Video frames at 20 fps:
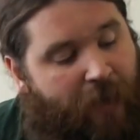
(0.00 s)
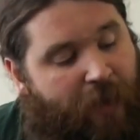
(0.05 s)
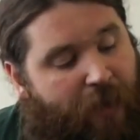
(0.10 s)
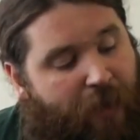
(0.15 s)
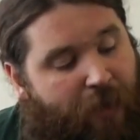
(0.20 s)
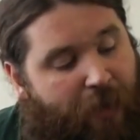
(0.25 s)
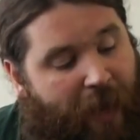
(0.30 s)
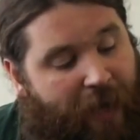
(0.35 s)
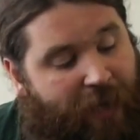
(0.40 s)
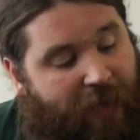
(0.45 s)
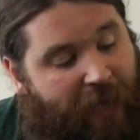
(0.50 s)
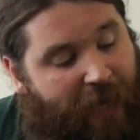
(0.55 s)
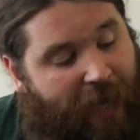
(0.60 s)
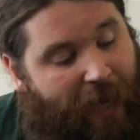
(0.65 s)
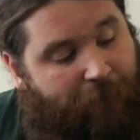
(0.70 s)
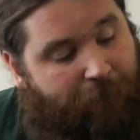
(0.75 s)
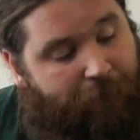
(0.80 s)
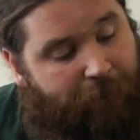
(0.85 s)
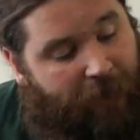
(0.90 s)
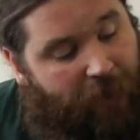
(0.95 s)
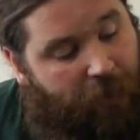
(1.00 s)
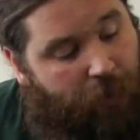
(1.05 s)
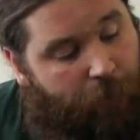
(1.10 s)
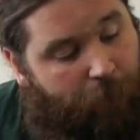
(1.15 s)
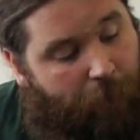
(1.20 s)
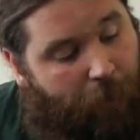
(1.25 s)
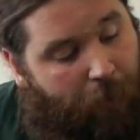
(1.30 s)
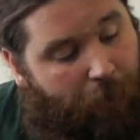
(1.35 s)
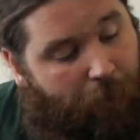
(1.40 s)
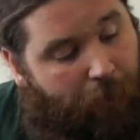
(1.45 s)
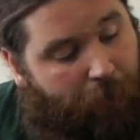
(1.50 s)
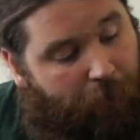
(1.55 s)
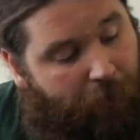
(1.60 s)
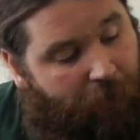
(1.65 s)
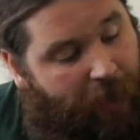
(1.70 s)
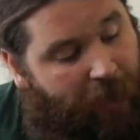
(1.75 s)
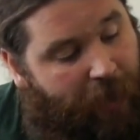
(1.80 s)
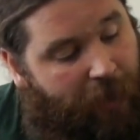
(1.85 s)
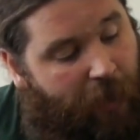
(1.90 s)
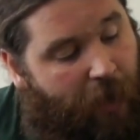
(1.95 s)
Then you're going to have finger number
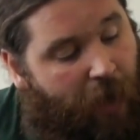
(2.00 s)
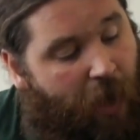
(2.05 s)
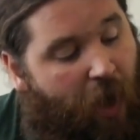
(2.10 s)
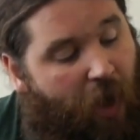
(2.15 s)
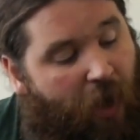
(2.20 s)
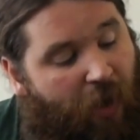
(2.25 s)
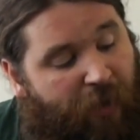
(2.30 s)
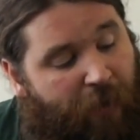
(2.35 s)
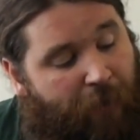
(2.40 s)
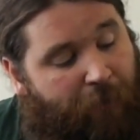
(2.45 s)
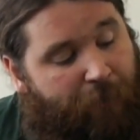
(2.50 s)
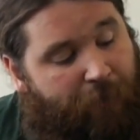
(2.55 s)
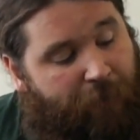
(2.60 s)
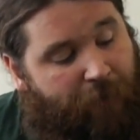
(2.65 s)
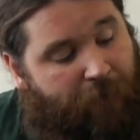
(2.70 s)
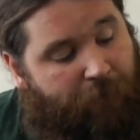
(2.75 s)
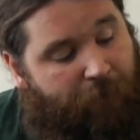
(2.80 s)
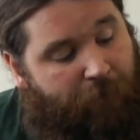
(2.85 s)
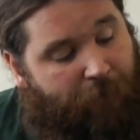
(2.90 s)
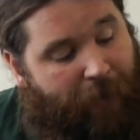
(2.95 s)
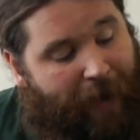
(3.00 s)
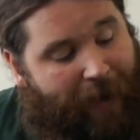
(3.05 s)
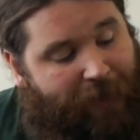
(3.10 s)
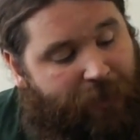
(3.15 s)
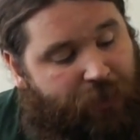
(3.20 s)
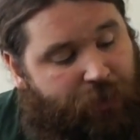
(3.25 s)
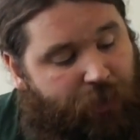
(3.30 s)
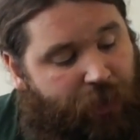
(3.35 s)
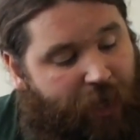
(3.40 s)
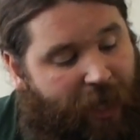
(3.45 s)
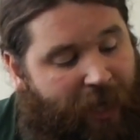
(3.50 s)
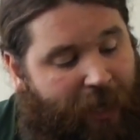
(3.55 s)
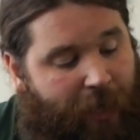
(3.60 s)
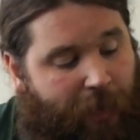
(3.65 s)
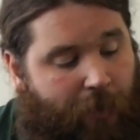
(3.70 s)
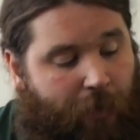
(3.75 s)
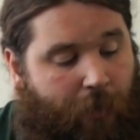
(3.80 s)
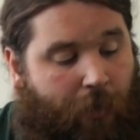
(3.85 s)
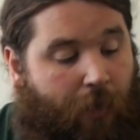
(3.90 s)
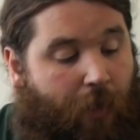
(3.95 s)
3 on the 5th fret G.
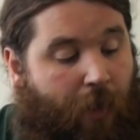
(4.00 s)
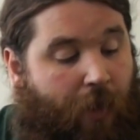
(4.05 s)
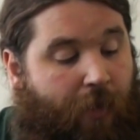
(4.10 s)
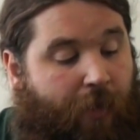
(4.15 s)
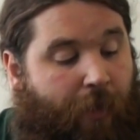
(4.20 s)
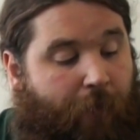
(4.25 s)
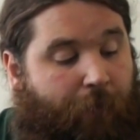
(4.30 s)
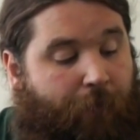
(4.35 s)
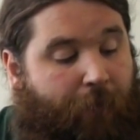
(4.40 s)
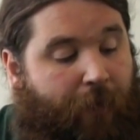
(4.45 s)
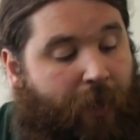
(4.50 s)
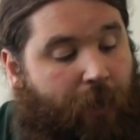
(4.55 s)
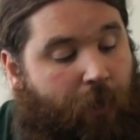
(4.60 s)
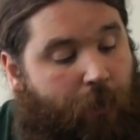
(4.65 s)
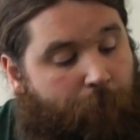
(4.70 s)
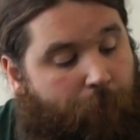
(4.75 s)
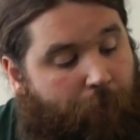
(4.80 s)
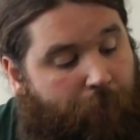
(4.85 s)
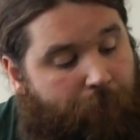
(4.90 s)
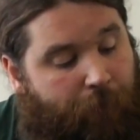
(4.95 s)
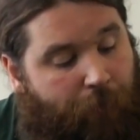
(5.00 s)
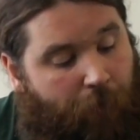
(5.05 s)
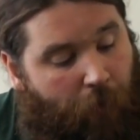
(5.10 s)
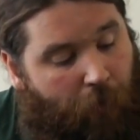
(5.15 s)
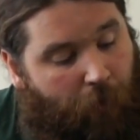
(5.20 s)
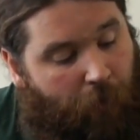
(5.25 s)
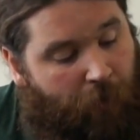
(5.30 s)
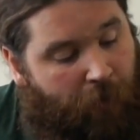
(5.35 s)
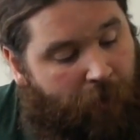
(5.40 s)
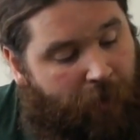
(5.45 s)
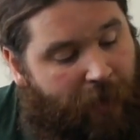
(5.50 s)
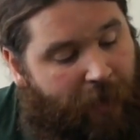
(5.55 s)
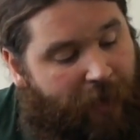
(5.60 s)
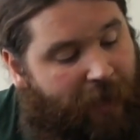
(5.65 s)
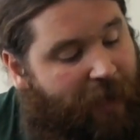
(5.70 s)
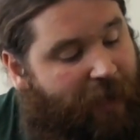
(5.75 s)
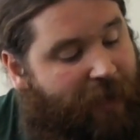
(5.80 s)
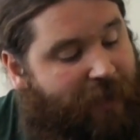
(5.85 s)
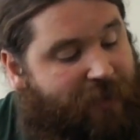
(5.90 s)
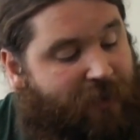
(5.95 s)
Then finger number 4
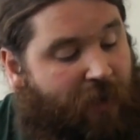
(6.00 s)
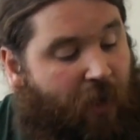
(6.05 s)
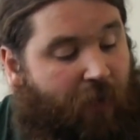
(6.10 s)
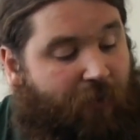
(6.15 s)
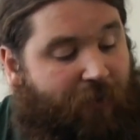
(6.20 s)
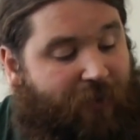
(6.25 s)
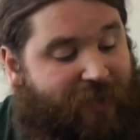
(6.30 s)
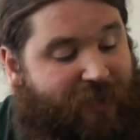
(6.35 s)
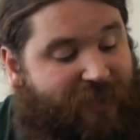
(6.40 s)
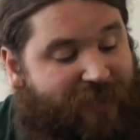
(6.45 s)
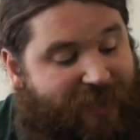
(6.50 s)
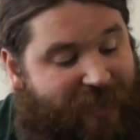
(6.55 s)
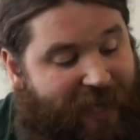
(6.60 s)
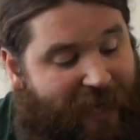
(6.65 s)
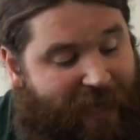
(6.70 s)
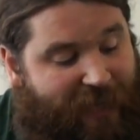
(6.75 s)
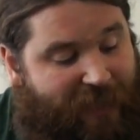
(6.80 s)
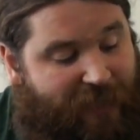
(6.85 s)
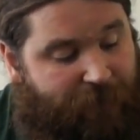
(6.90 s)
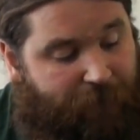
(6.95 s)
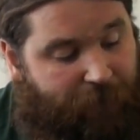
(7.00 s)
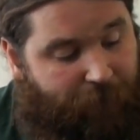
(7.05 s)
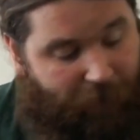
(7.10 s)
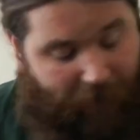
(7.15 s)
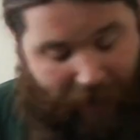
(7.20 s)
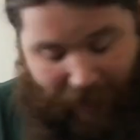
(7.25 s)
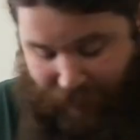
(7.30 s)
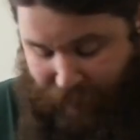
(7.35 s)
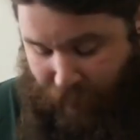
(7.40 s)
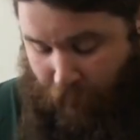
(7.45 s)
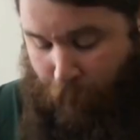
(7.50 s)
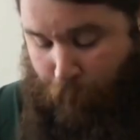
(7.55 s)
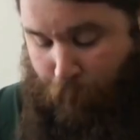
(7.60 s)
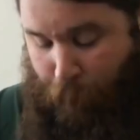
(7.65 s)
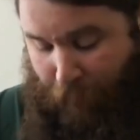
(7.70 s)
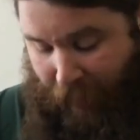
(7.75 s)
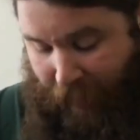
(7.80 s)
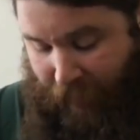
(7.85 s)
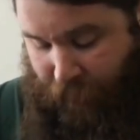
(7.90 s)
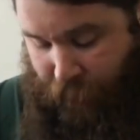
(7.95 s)
is on the 6th fret
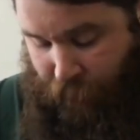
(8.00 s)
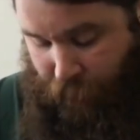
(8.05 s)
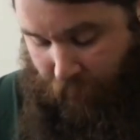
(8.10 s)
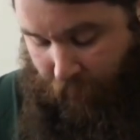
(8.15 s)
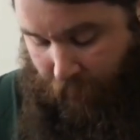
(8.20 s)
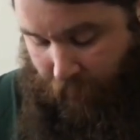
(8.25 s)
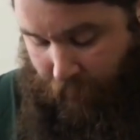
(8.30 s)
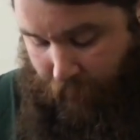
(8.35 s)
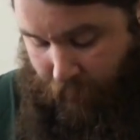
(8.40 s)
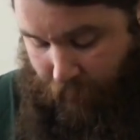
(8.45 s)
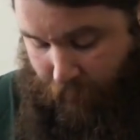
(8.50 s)
B string.